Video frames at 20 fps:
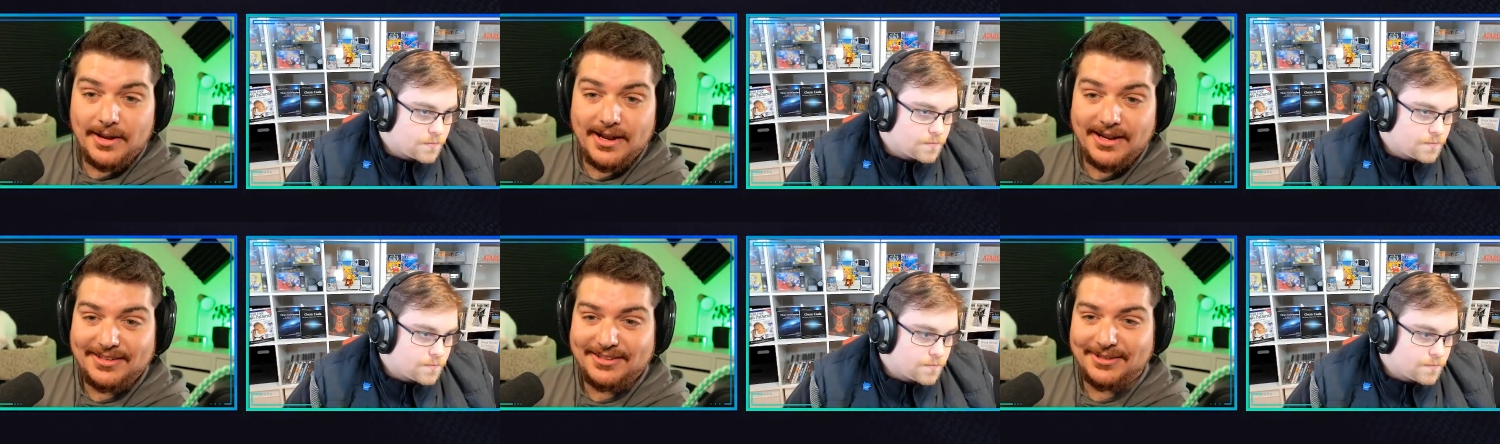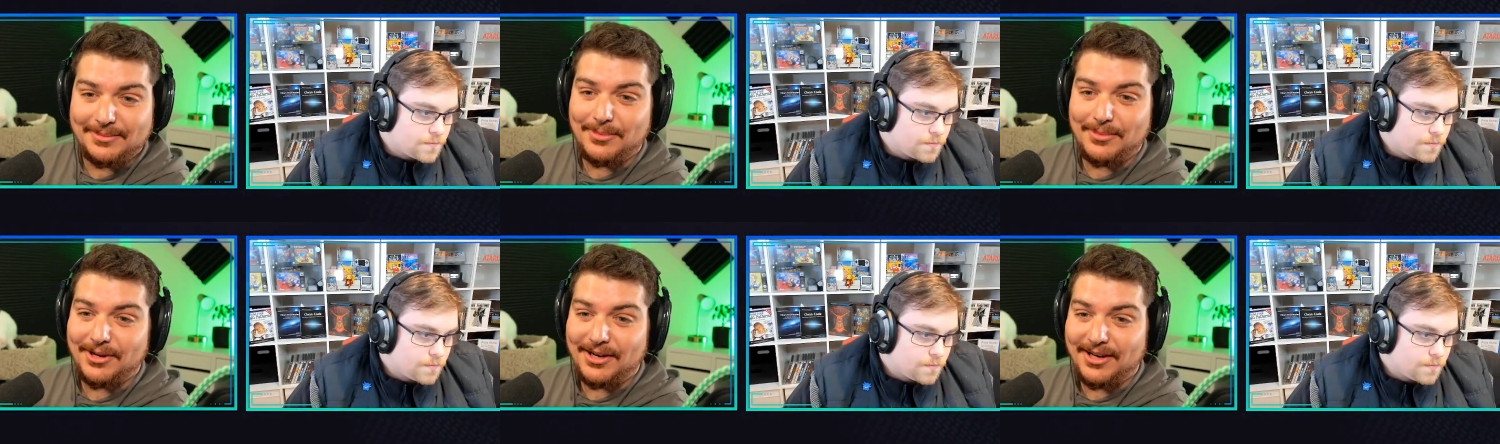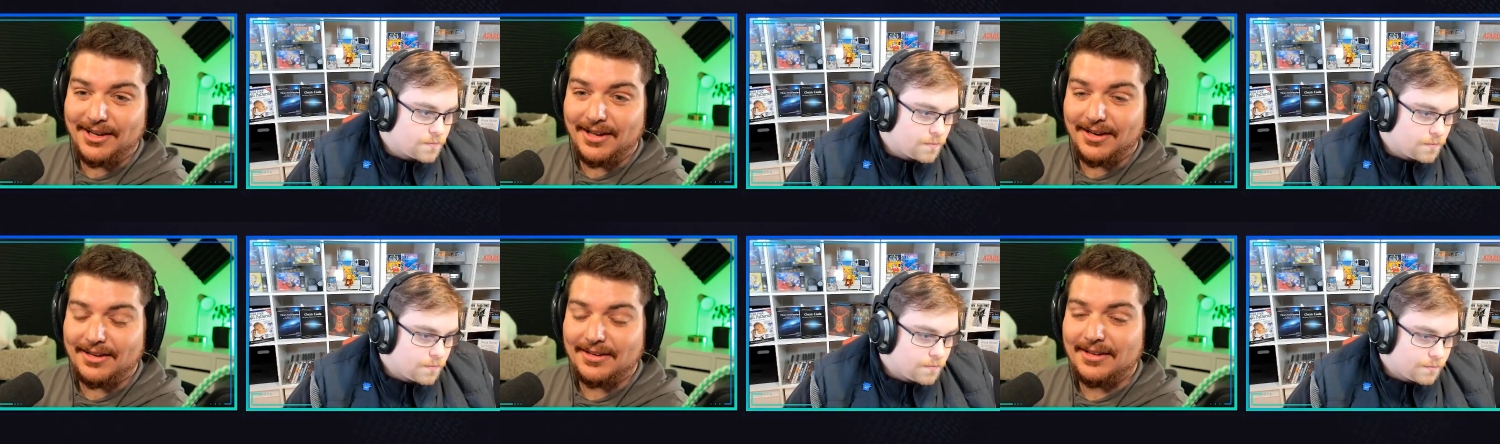Speaker 1: make some
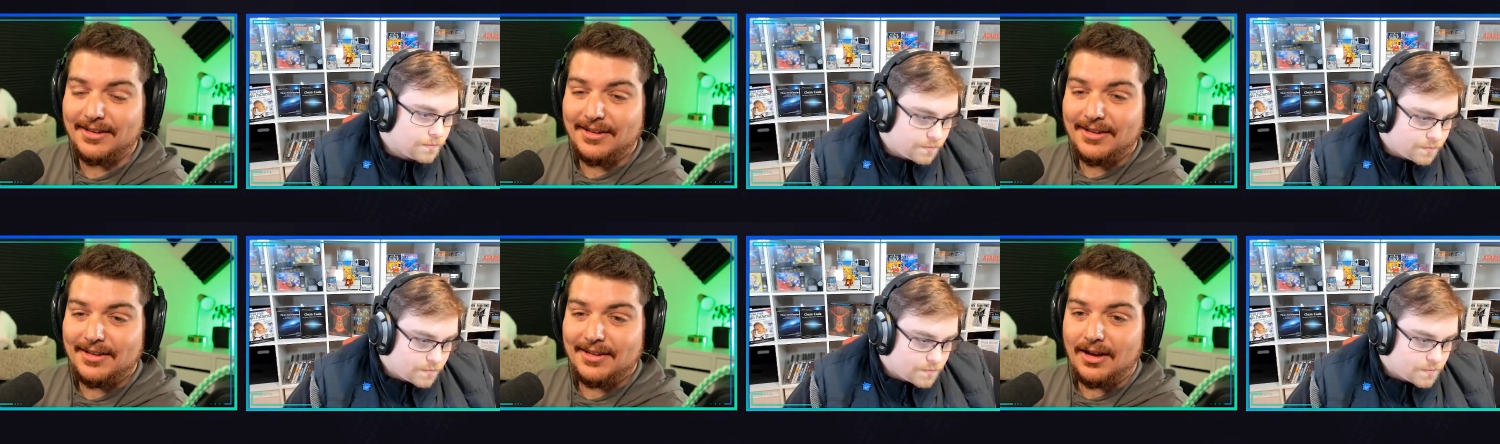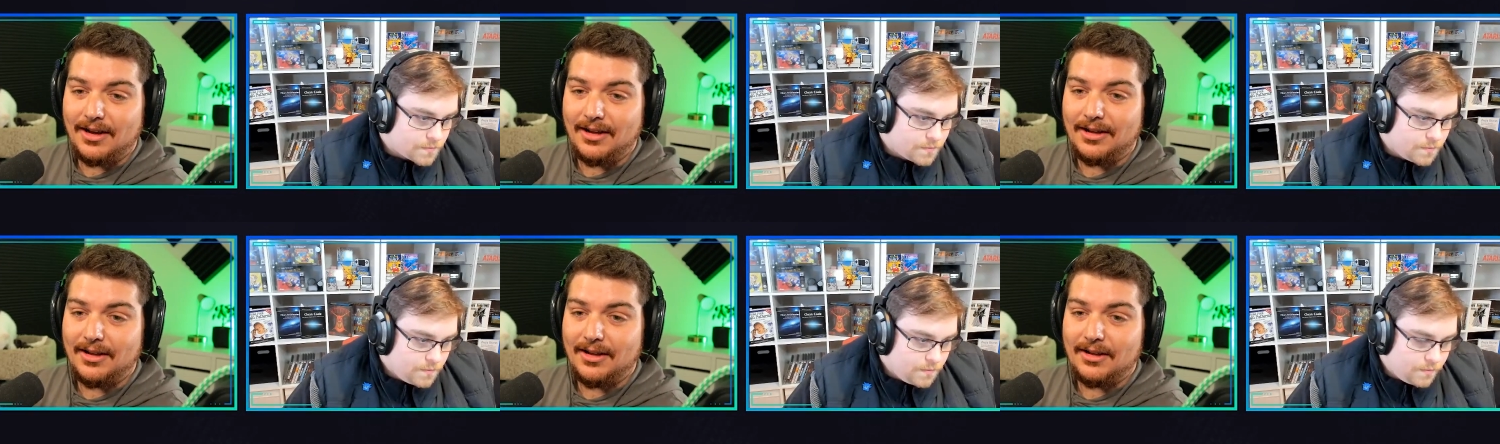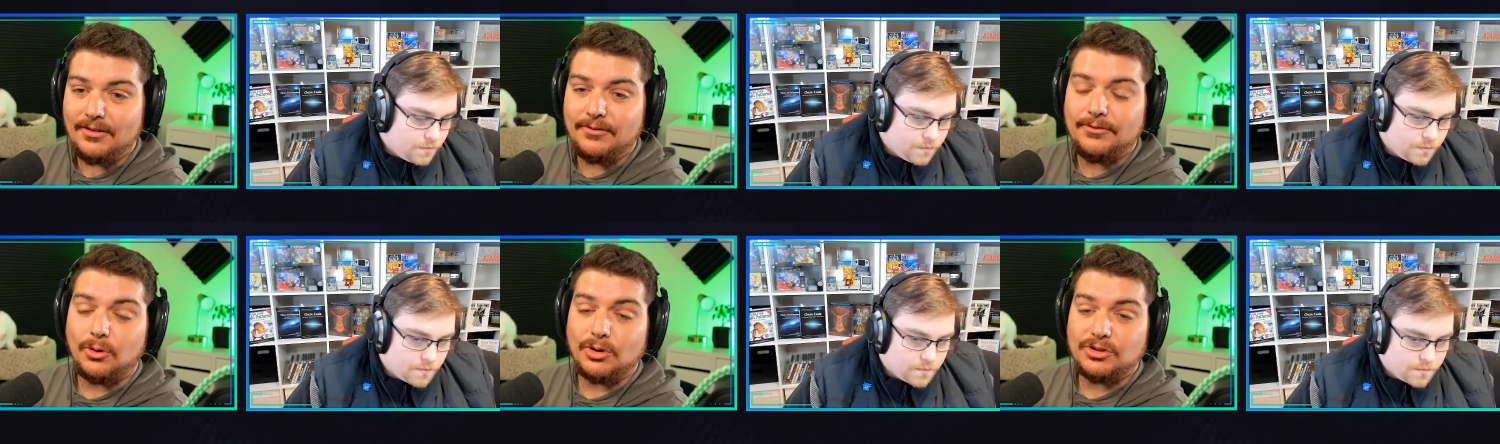money and uh,
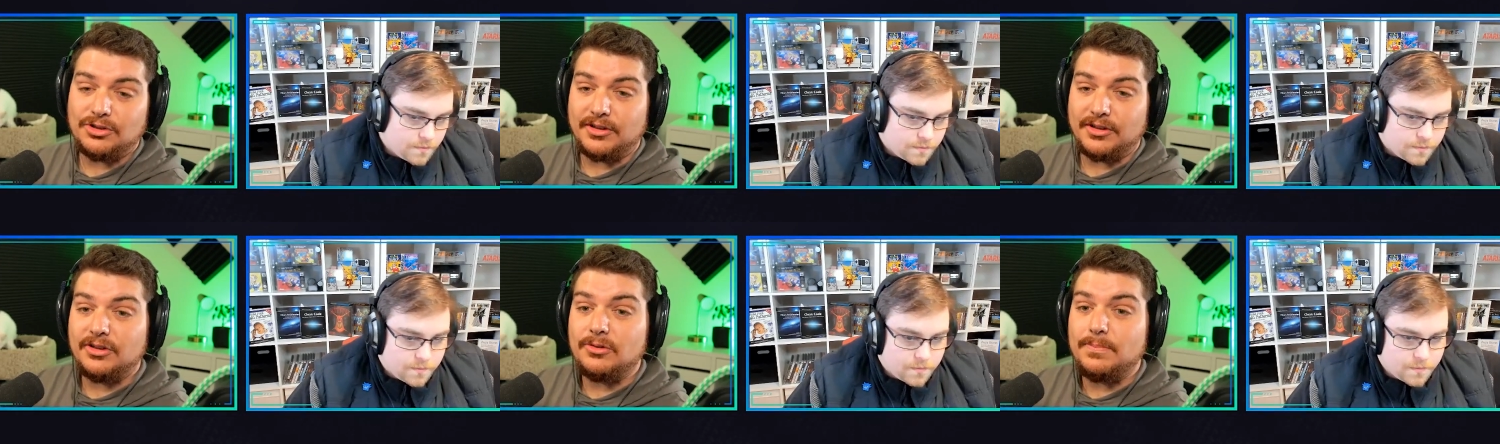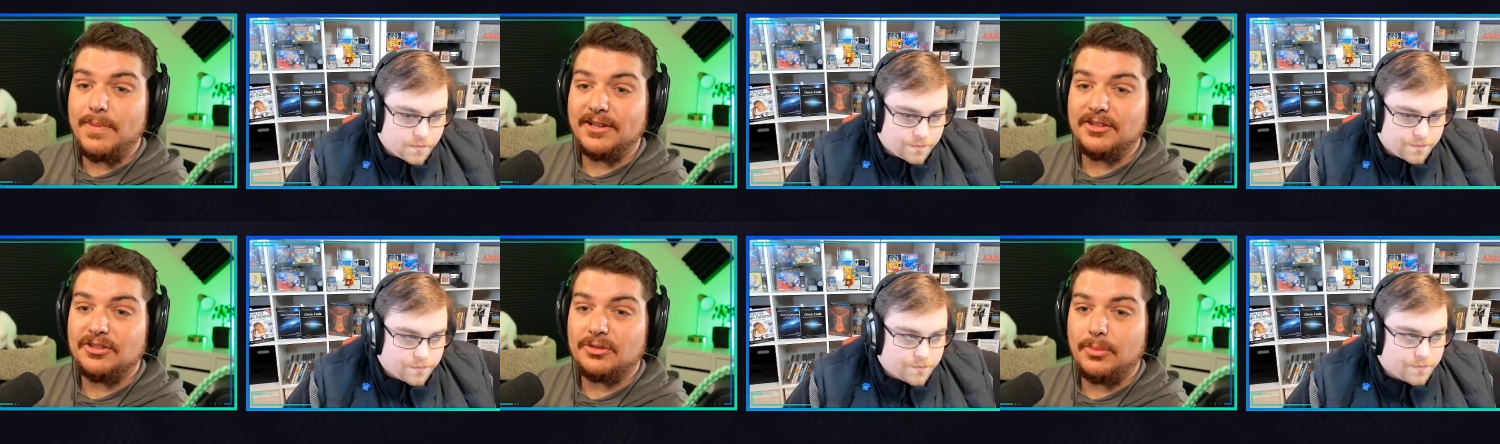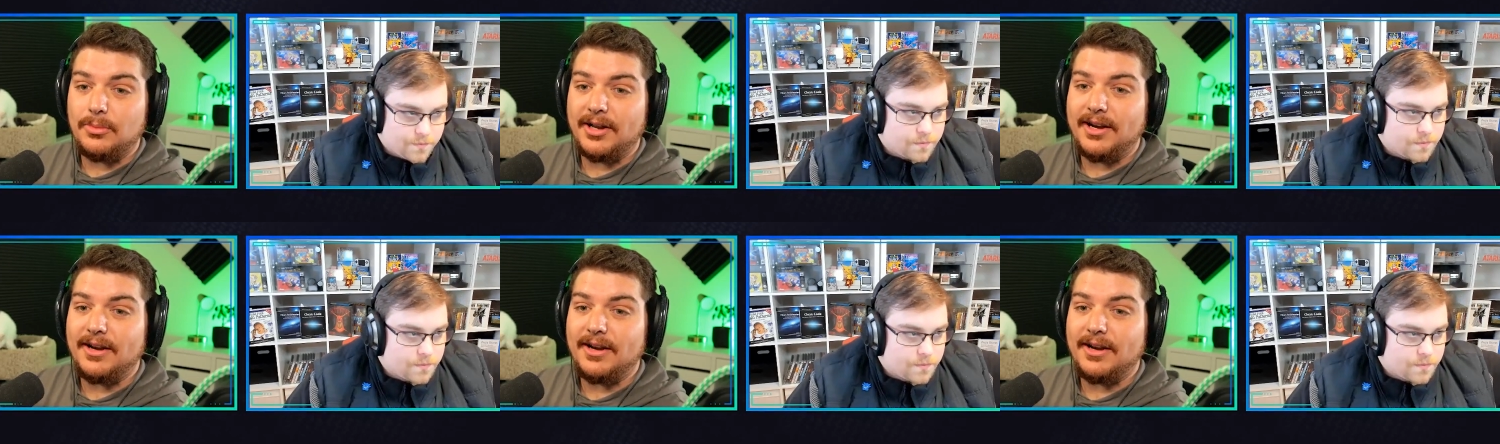unfortunately spend some